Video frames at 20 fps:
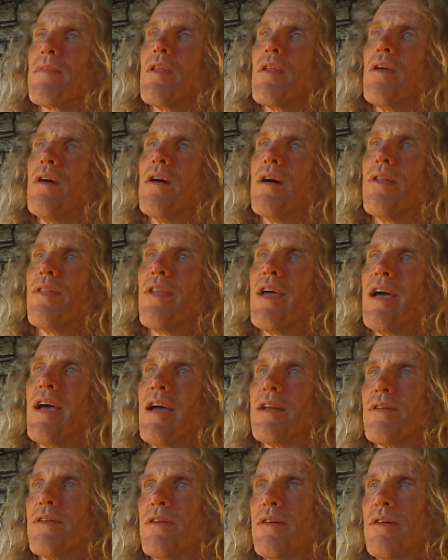On
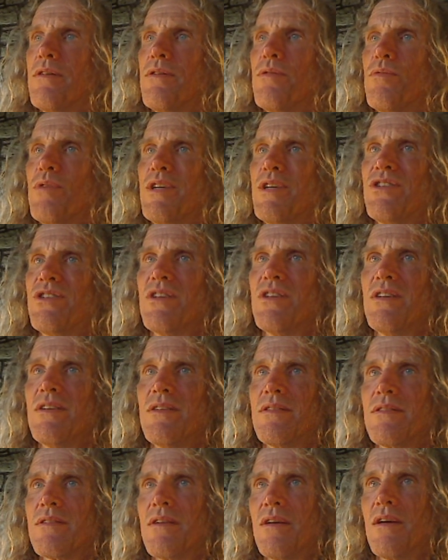that which
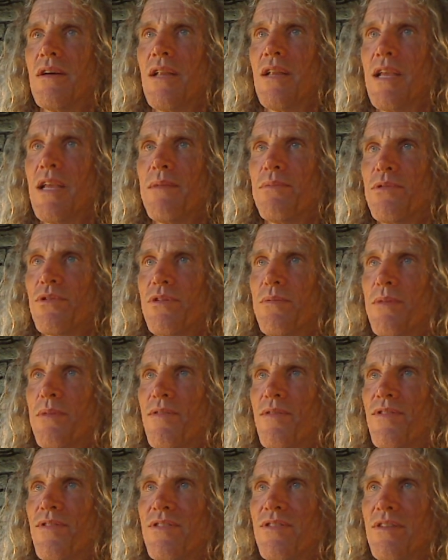is unable to be
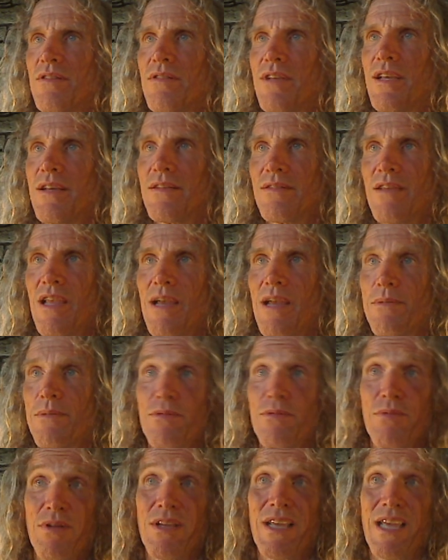physically
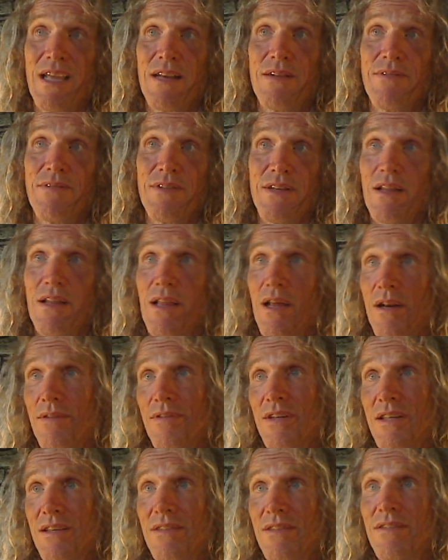examined. Well, again, a lot of
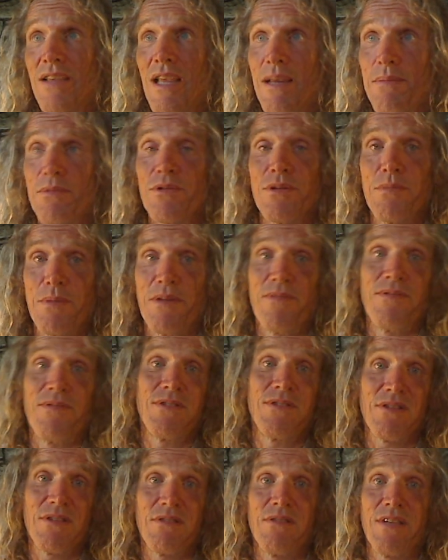it is able to be
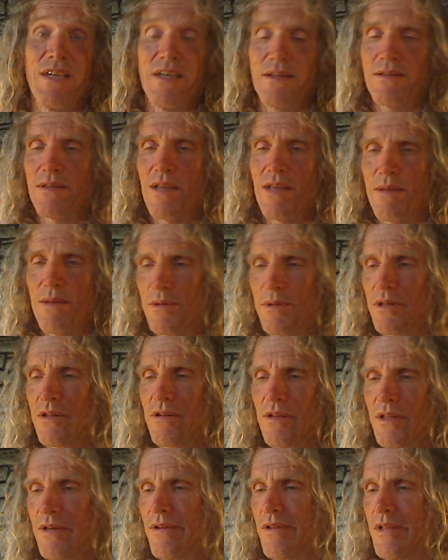physically examined.
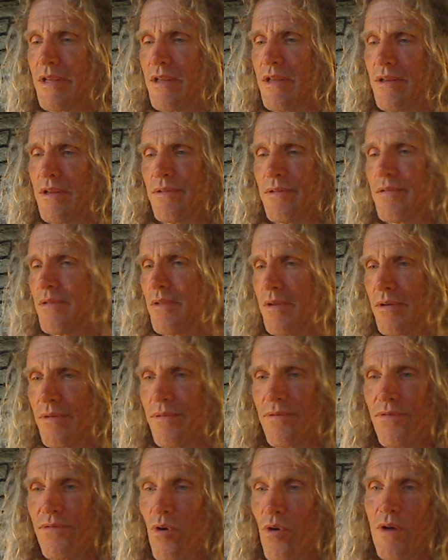Clearly, the
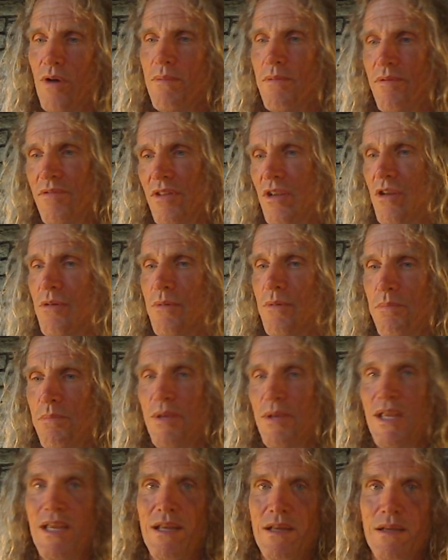form of the human
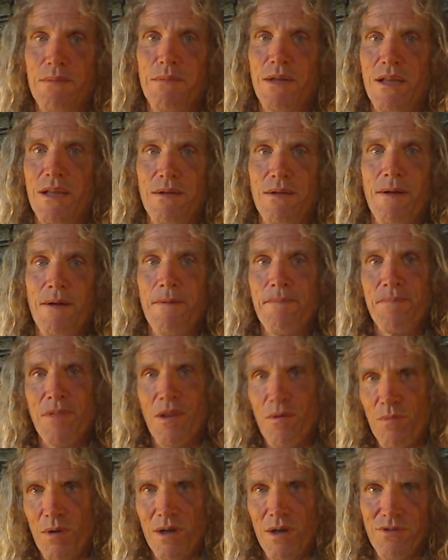being can be
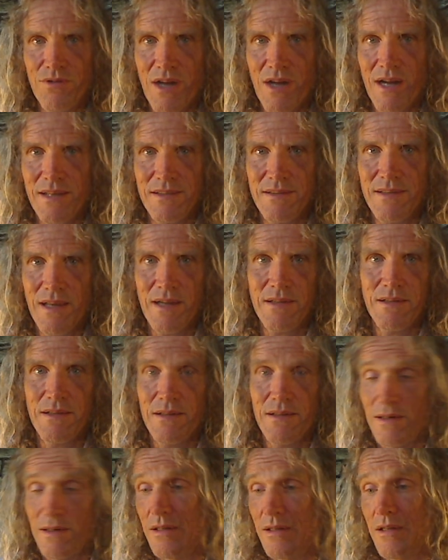well
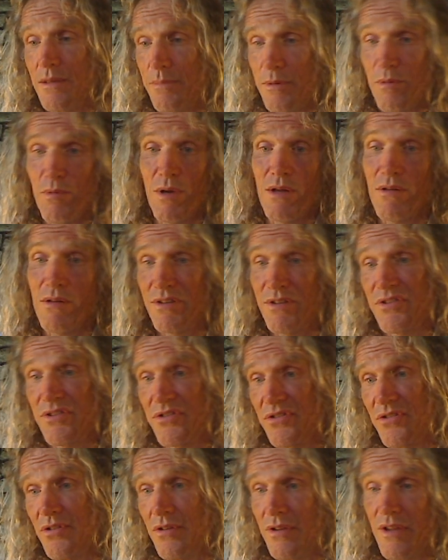dissected, and it can be well
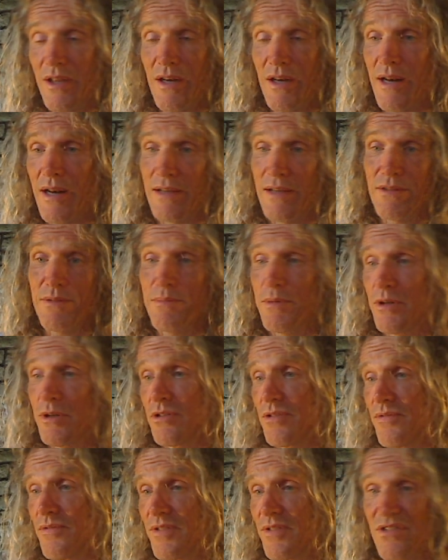understood that it has a
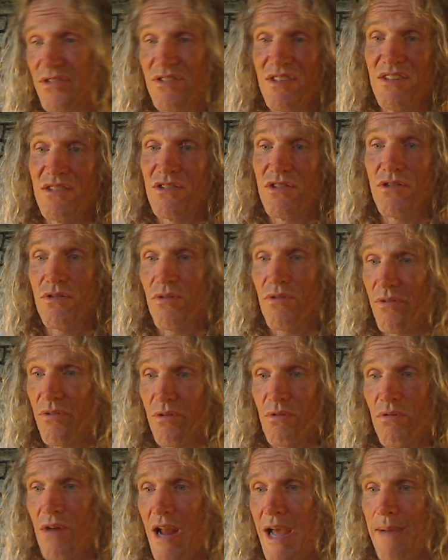bunch of vestigial
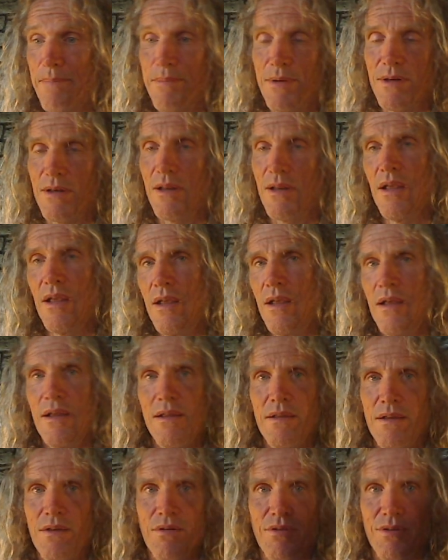crap, and
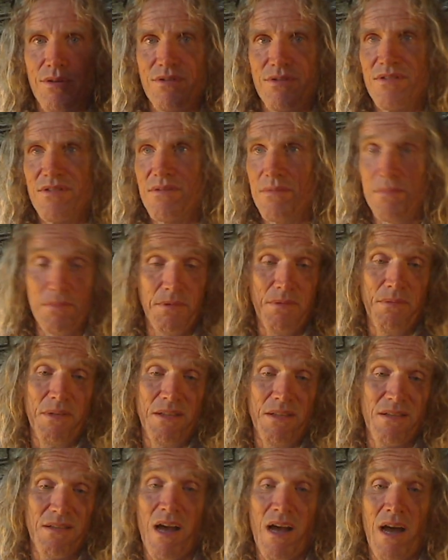
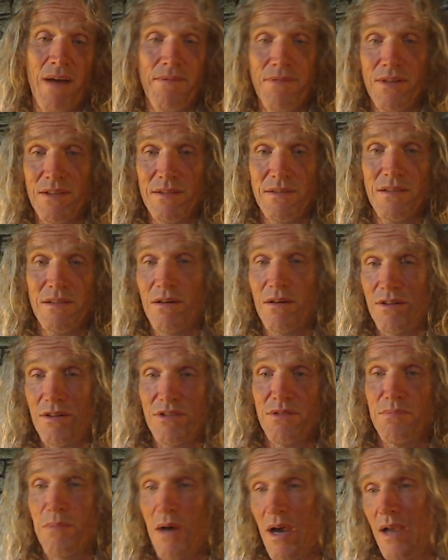it's obvious that our
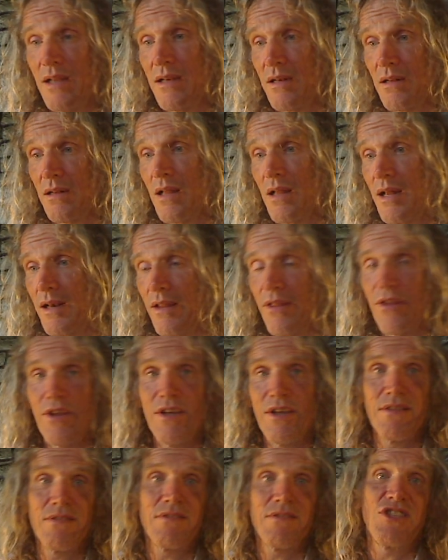spine and a lot of
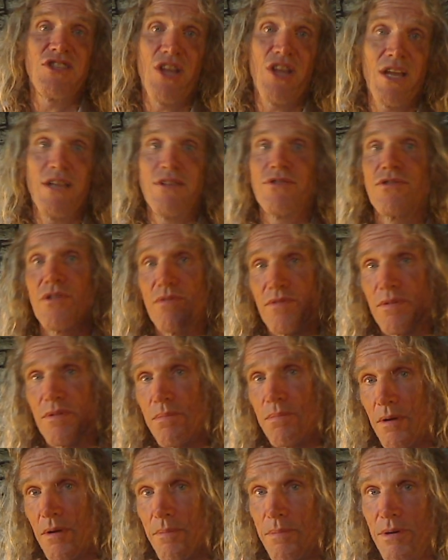things changed over
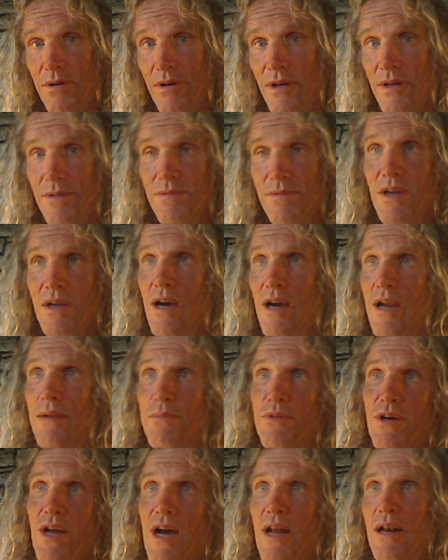a period of
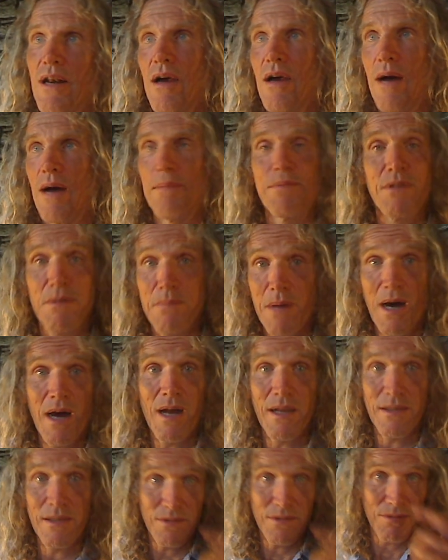time. We're not
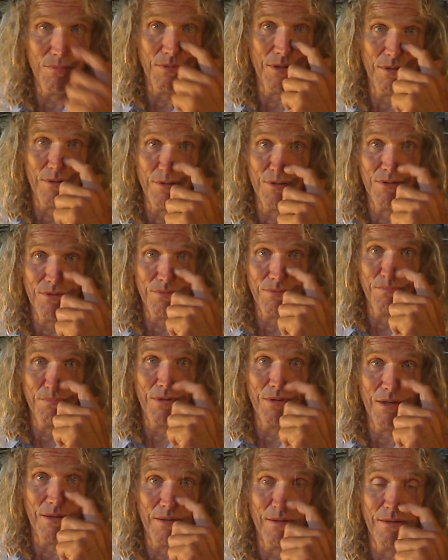optimized. We're just
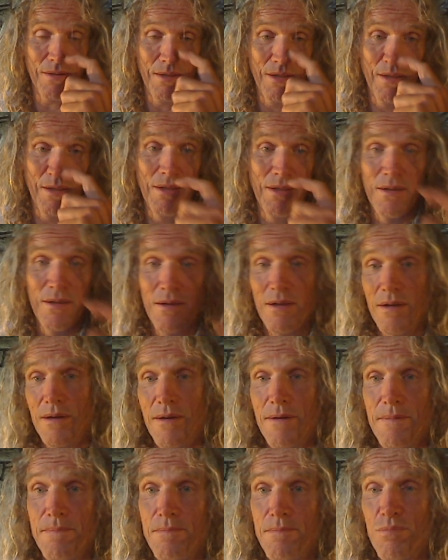
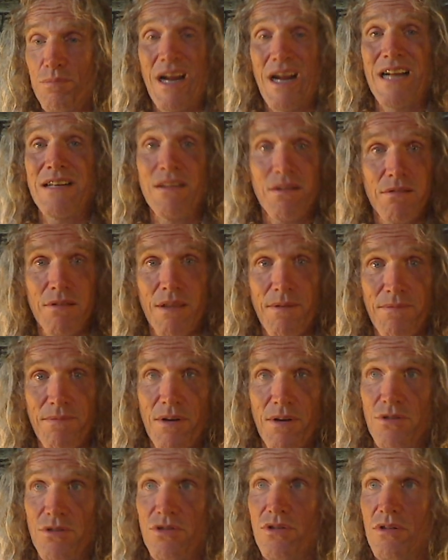practically
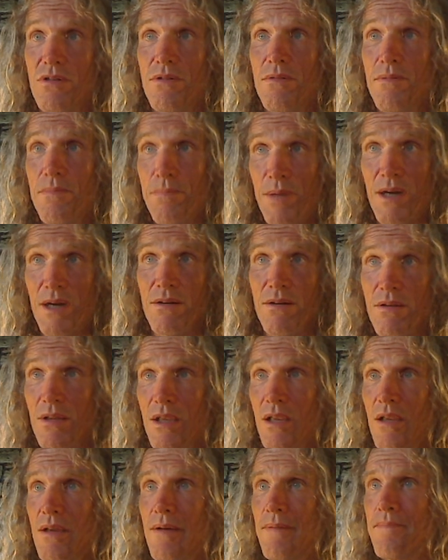functional,
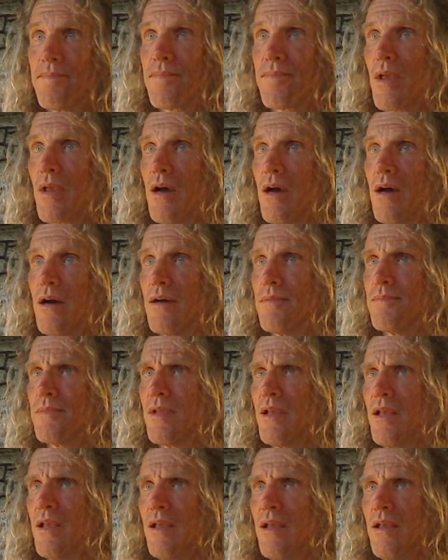barely.
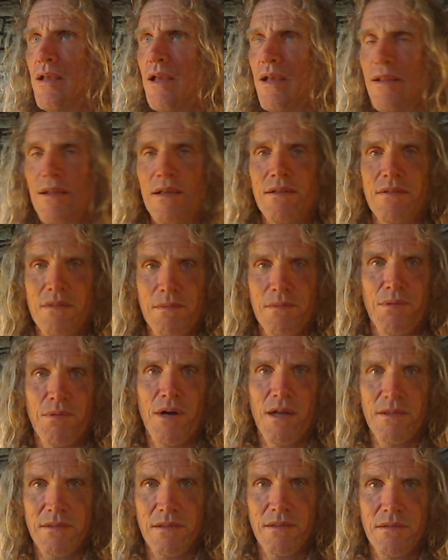And that's the
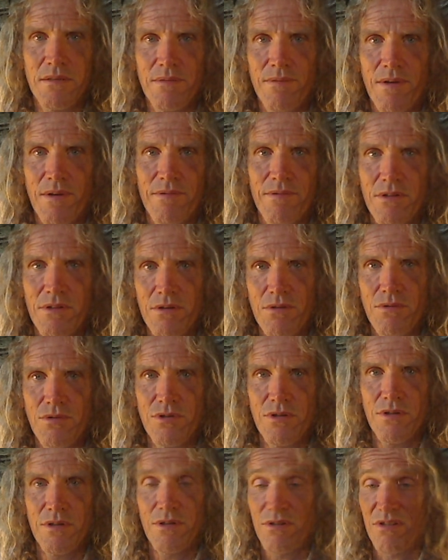process of
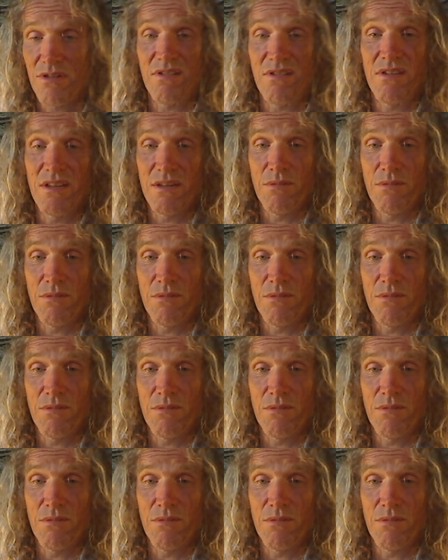evolution. It's clear